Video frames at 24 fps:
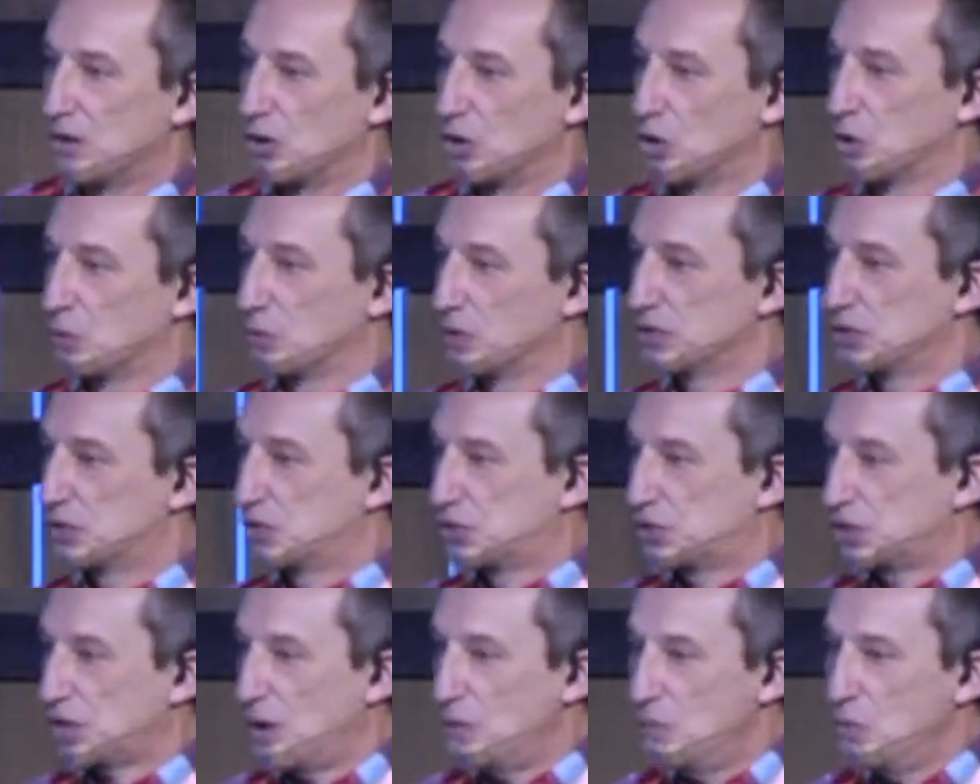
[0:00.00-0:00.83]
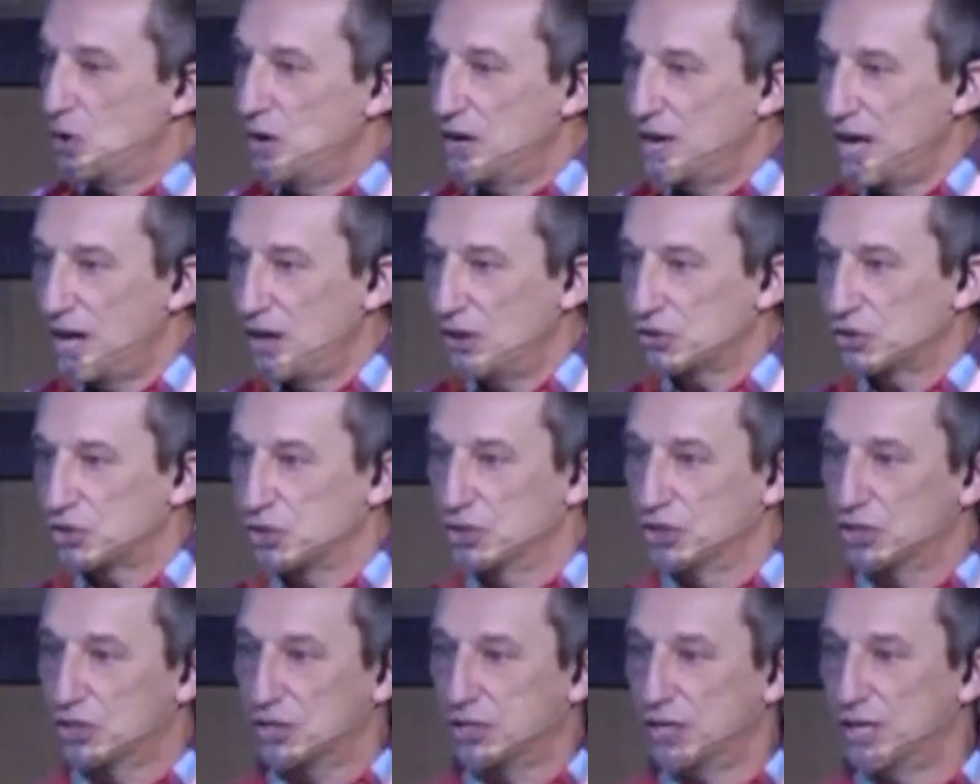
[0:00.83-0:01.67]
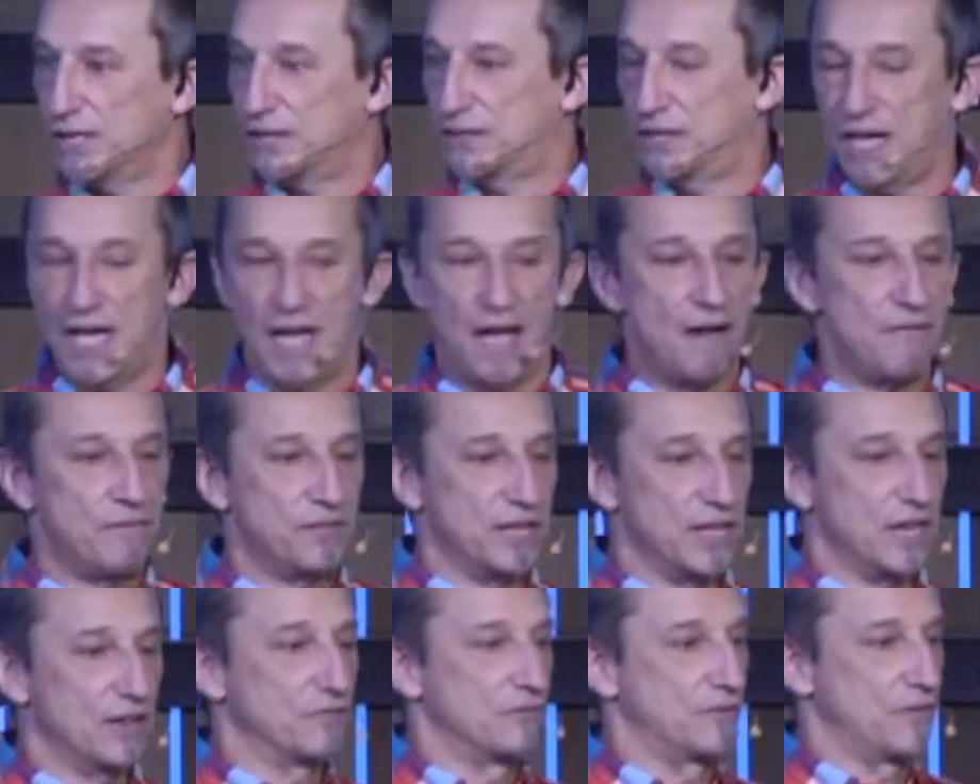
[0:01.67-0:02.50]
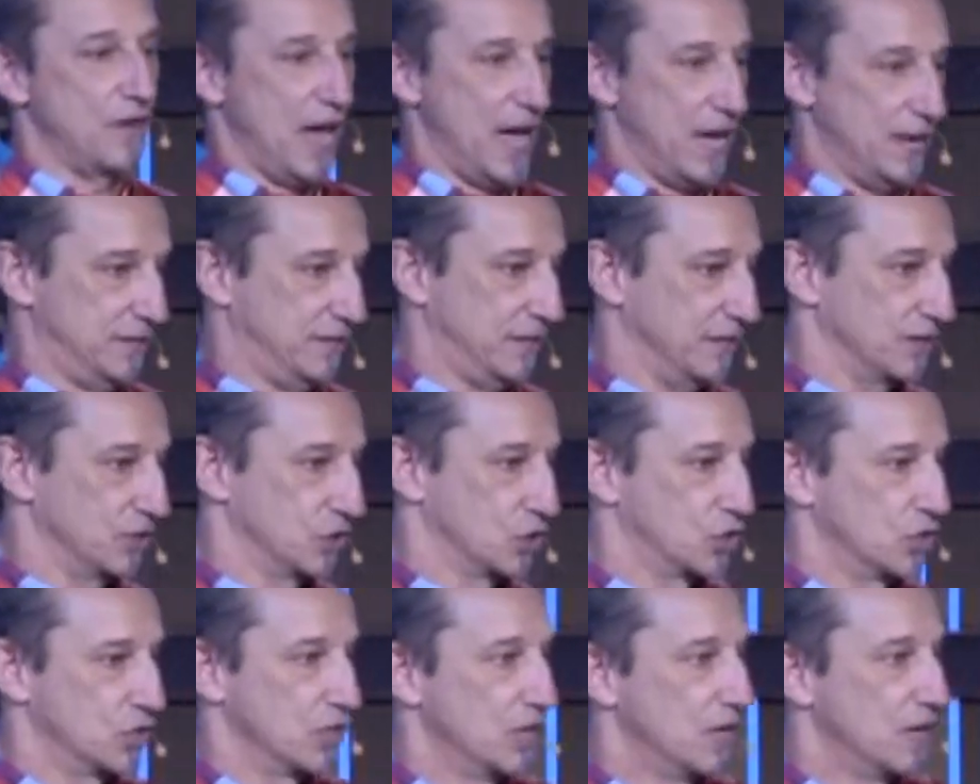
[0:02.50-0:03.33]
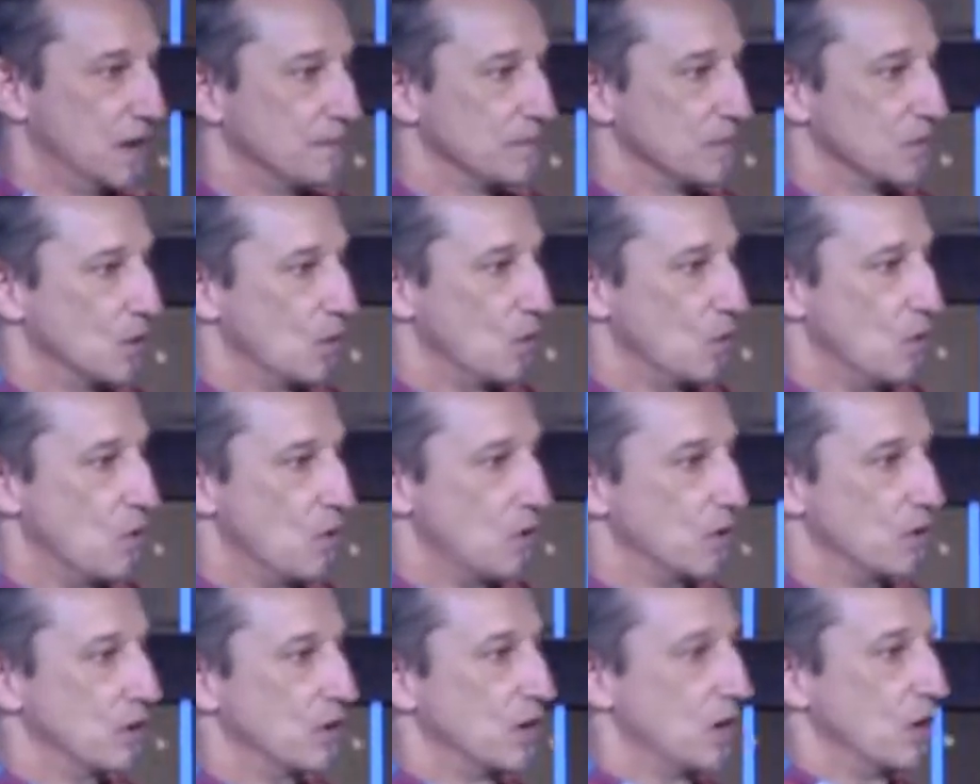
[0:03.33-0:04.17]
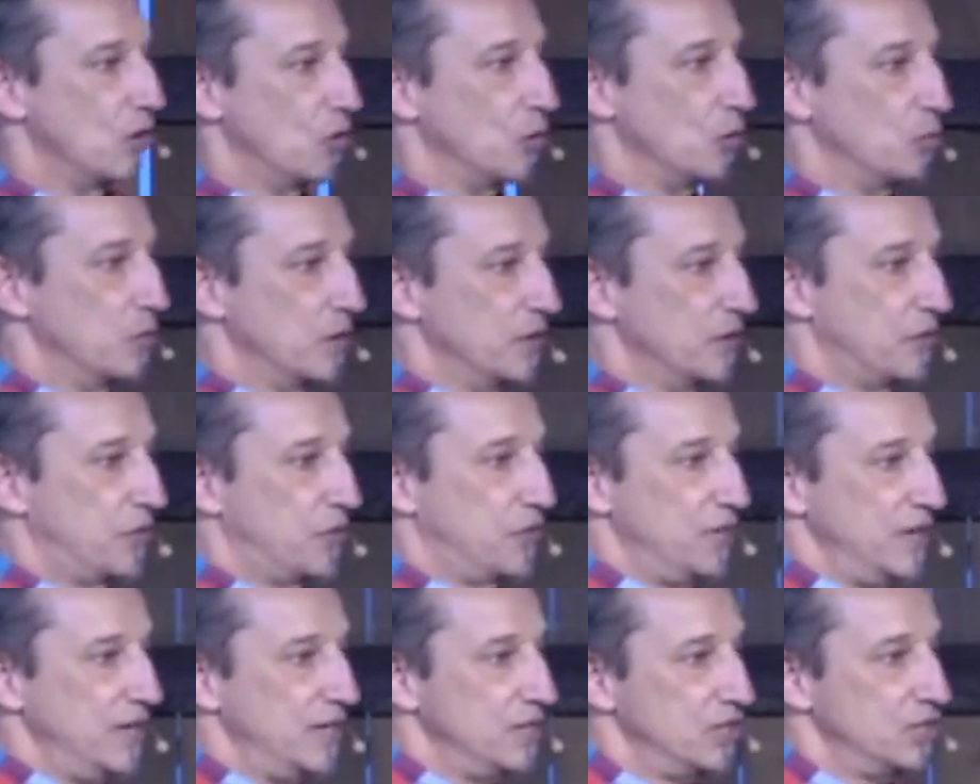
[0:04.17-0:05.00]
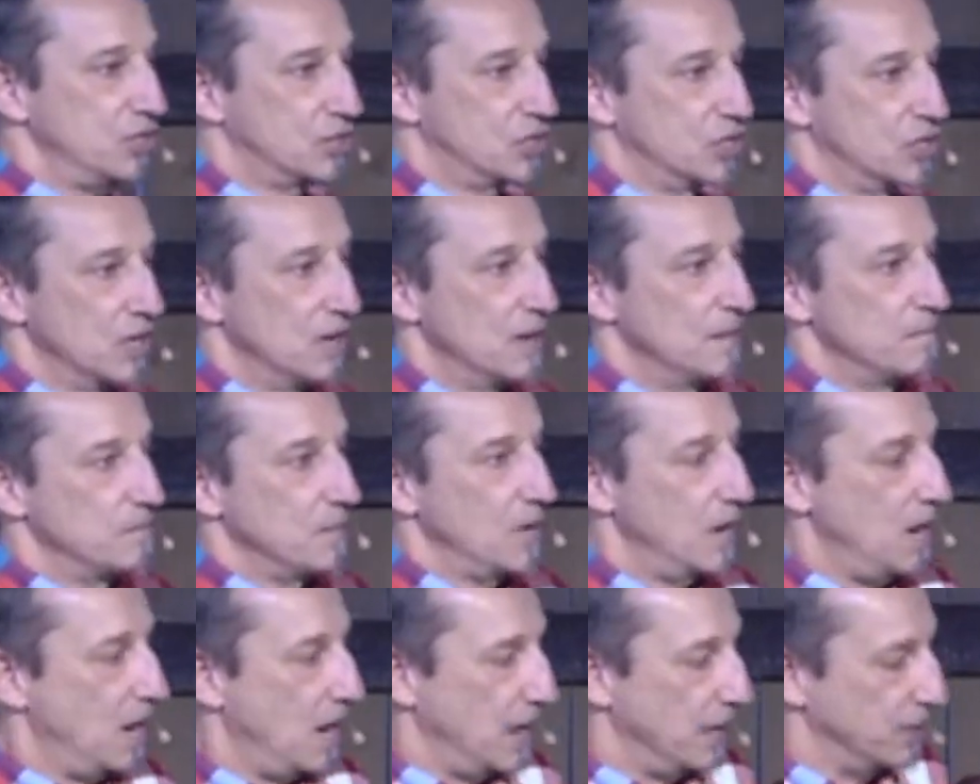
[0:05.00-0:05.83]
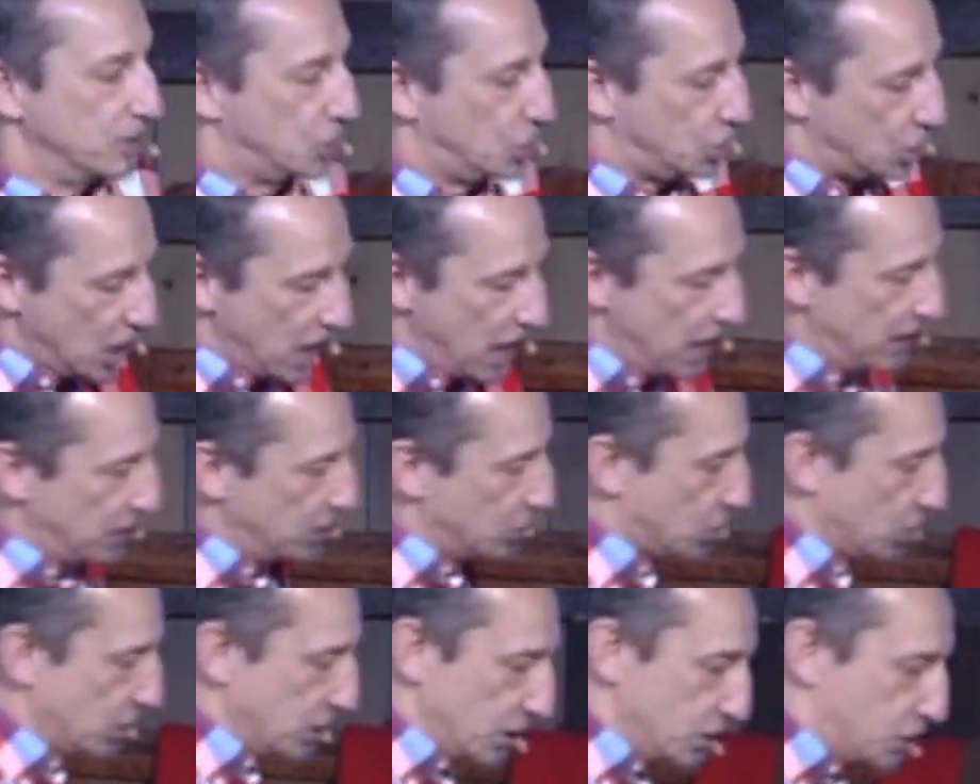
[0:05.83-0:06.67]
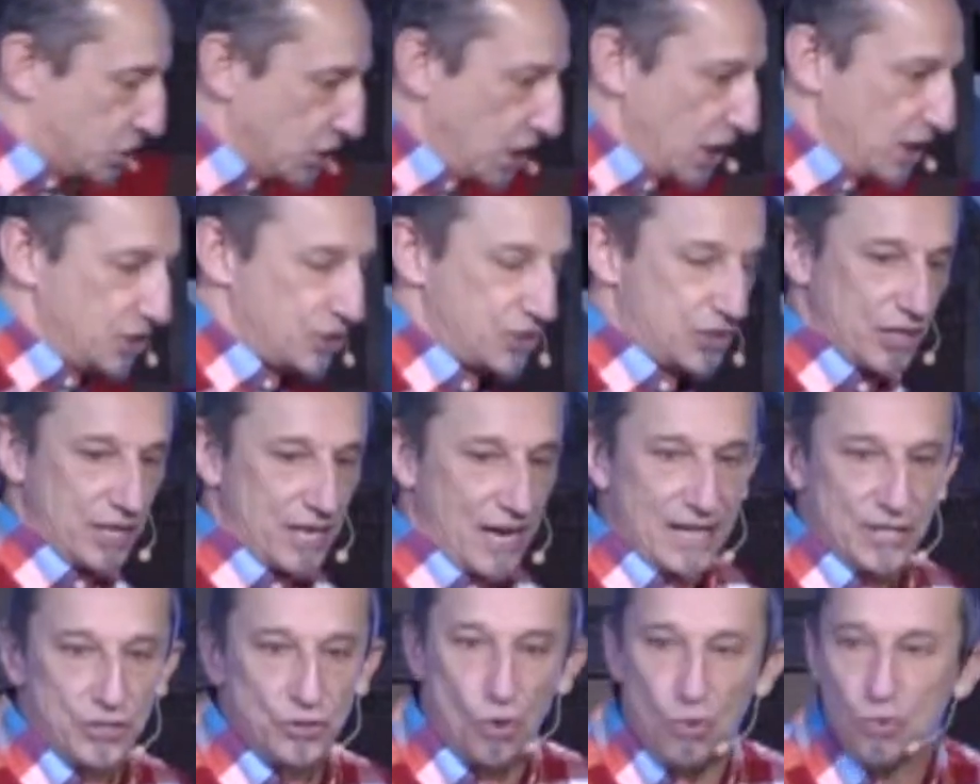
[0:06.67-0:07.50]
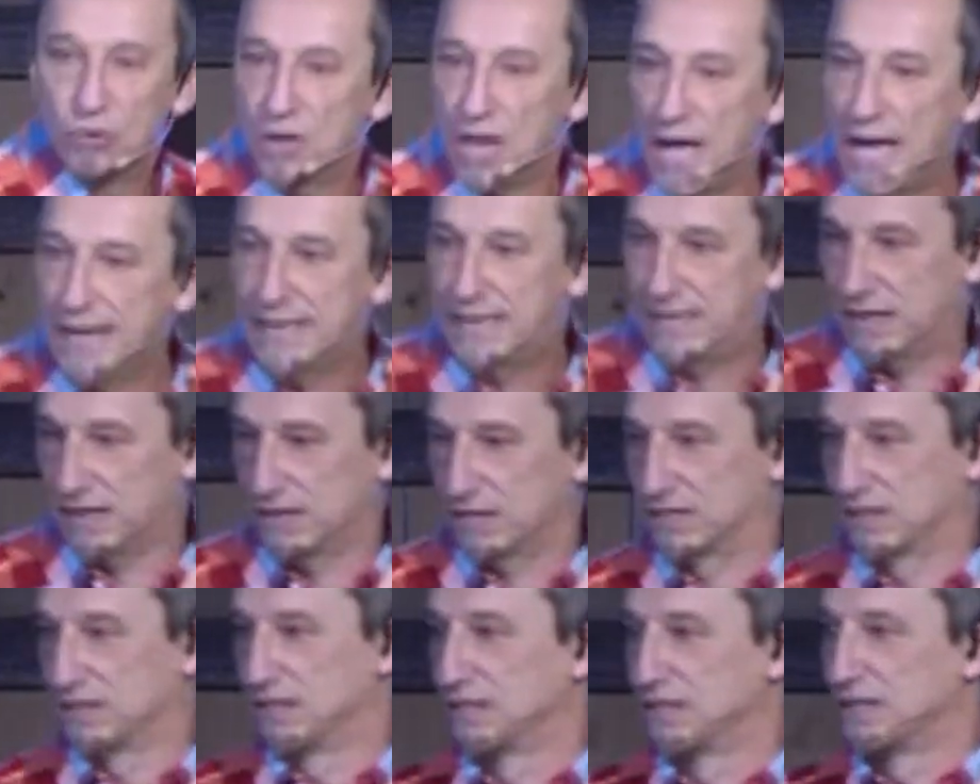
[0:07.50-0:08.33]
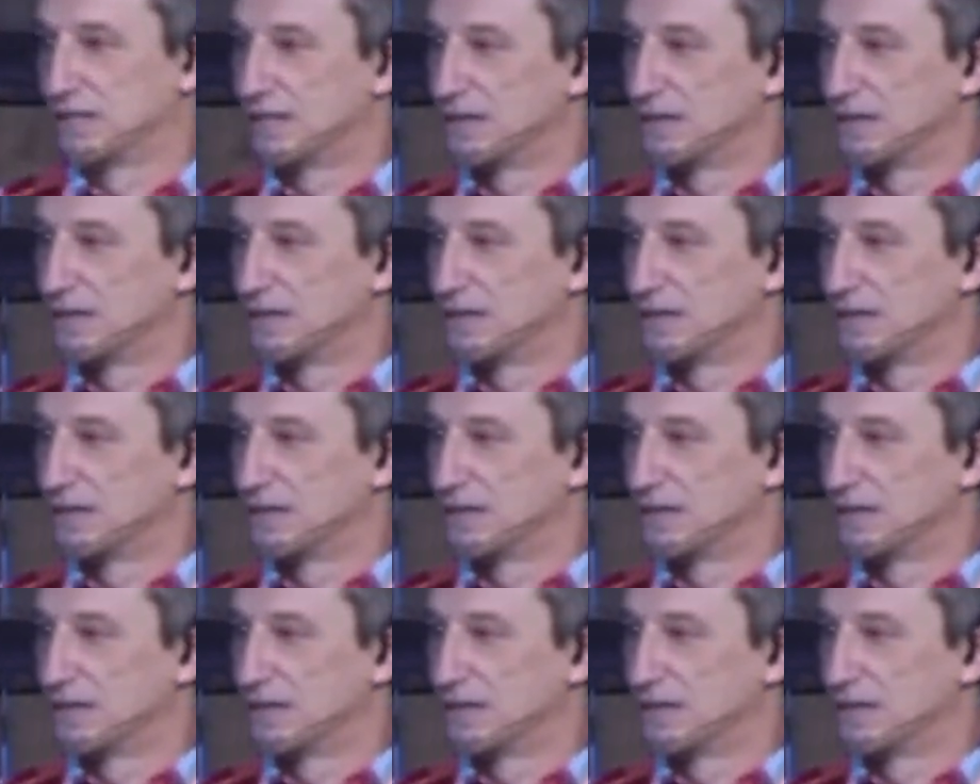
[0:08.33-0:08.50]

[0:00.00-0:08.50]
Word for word: Or when someone else looks like they have the advantage? Or, or when things uh, change and adjust and I don't like it?